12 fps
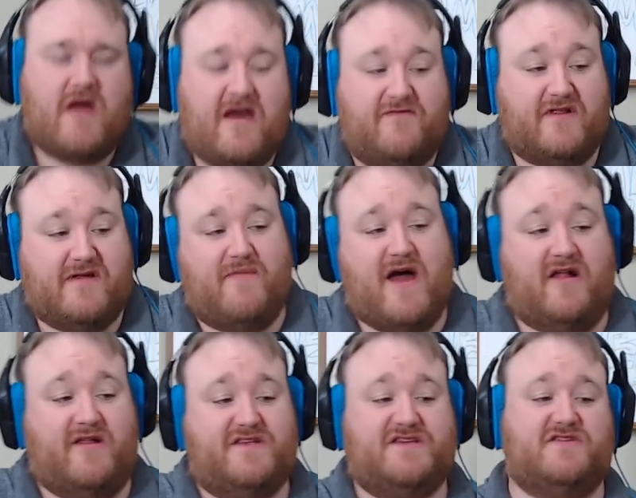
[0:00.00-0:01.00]
Heavily
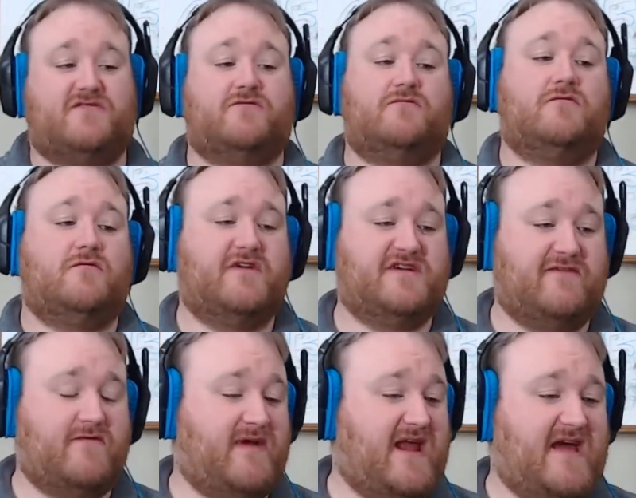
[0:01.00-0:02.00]
balanced, too, because
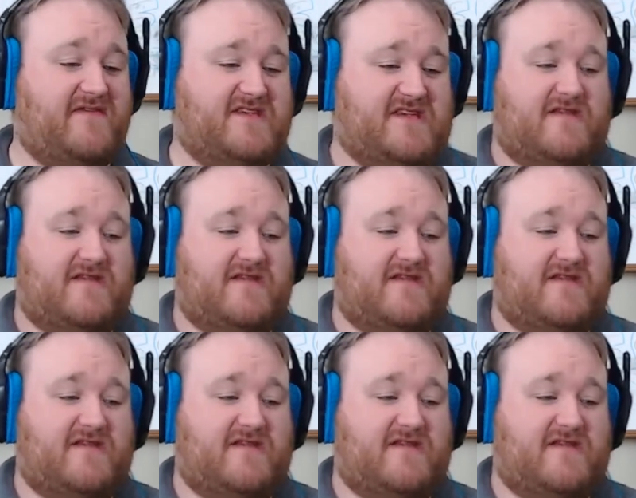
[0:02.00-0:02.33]
everybody had the same